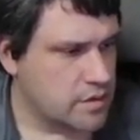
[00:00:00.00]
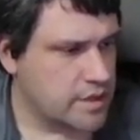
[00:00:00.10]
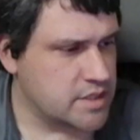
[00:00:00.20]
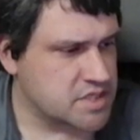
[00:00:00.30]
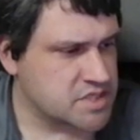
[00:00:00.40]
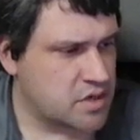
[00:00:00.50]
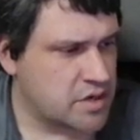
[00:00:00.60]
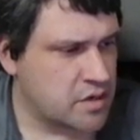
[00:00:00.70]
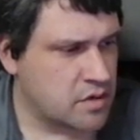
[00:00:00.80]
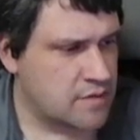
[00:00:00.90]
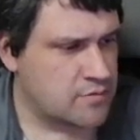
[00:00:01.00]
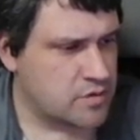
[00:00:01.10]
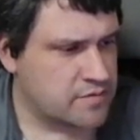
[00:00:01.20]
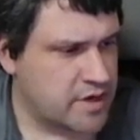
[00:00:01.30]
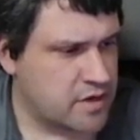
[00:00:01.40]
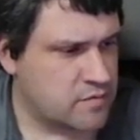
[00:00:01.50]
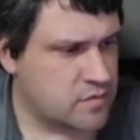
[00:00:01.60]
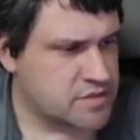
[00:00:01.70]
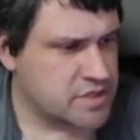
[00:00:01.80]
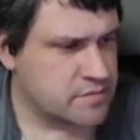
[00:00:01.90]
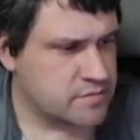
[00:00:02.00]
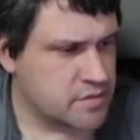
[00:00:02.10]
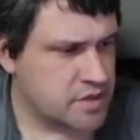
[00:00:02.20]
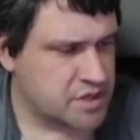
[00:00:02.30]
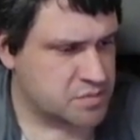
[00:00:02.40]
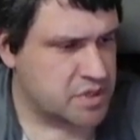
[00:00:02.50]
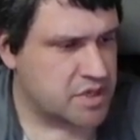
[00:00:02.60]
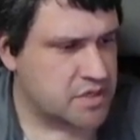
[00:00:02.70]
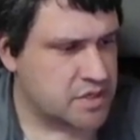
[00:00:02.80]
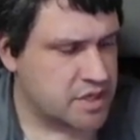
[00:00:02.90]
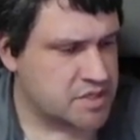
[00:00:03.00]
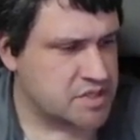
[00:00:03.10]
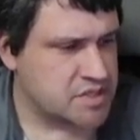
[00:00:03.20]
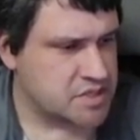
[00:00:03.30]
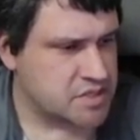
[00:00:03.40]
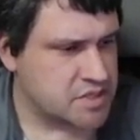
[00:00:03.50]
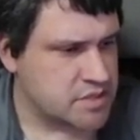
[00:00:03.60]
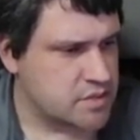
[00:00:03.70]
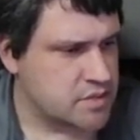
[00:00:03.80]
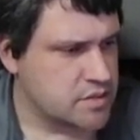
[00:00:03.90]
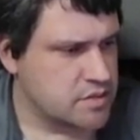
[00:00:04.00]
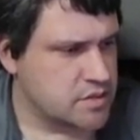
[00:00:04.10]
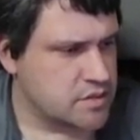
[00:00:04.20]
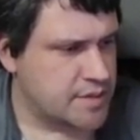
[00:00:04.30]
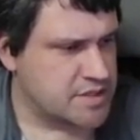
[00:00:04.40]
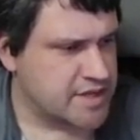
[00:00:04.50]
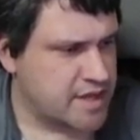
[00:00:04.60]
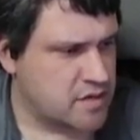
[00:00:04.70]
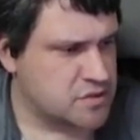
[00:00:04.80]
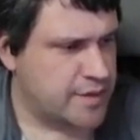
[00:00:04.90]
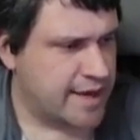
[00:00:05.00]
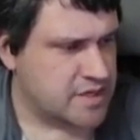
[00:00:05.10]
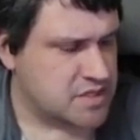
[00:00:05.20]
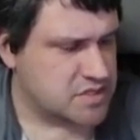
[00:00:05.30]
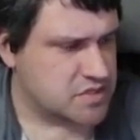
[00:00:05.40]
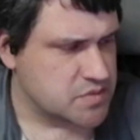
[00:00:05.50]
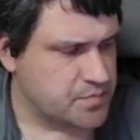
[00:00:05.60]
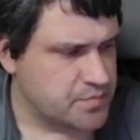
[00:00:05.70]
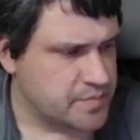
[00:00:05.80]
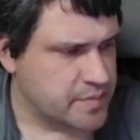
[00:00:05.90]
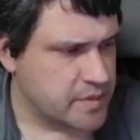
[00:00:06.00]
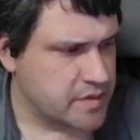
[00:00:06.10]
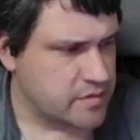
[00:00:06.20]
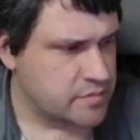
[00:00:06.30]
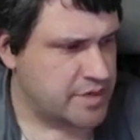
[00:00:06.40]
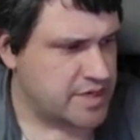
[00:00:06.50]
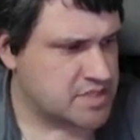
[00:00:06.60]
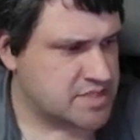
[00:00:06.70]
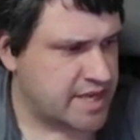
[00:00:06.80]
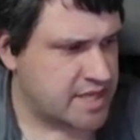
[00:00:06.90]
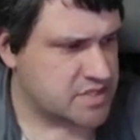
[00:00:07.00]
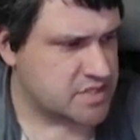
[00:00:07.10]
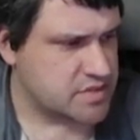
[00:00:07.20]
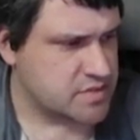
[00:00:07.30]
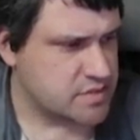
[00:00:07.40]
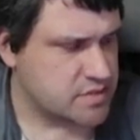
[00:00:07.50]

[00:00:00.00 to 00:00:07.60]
Alright, let's get started. You're a level 1 fighter, 14 AP and AC 16. You're about to encounter 2 bandits. Bandit stats.